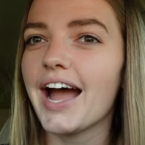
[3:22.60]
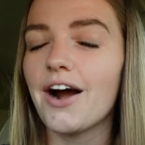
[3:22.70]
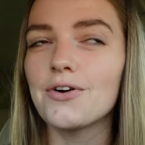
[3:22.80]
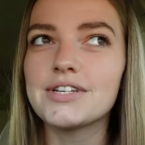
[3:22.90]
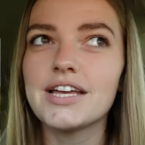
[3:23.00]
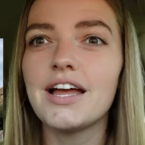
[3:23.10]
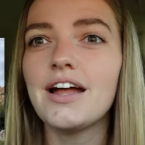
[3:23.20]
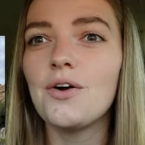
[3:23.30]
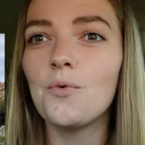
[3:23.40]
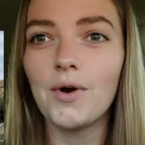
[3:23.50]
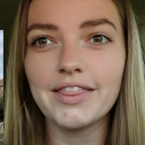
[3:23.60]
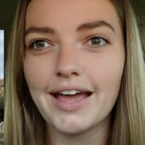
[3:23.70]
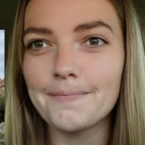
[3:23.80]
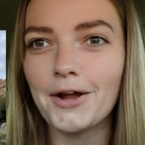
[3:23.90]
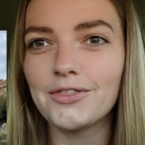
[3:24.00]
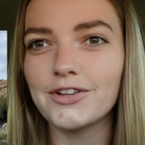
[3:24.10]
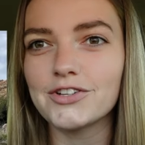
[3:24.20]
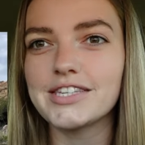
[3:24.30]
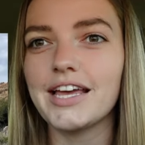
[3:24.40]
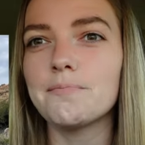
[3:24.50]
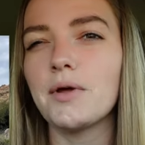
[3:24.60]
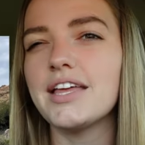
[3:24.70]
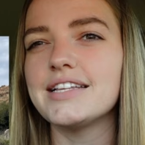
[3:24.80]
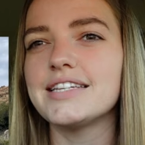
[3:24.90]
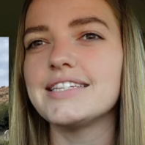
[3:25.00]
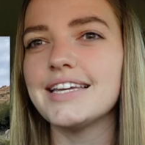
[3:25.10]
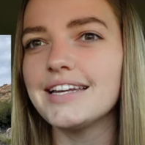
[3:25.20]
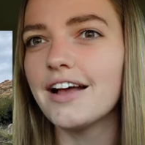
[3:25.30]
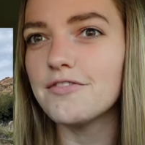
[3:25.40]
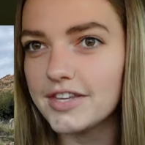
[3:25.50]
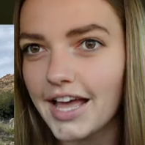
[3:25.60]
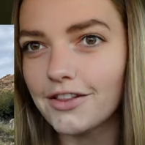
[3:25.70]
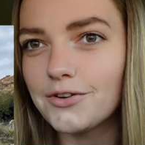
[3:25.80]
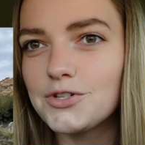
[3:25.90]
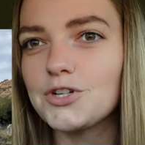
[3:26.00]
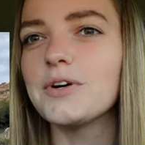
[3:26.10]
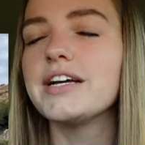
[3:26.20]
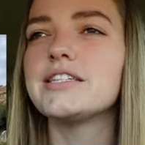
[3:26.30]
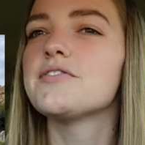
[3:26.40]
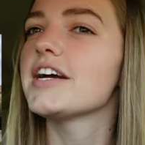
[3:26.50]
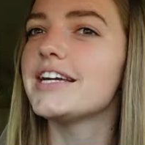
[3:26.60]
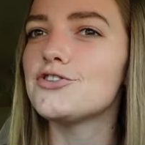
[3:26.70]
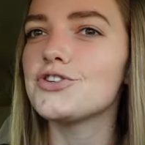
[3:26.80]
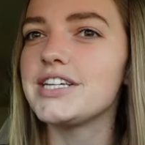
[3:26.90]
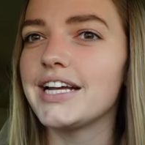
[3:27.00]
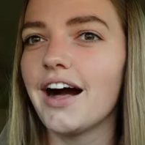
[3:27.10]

out what that mountain looks like, but it's a tint of yellow to it. It's a very interesting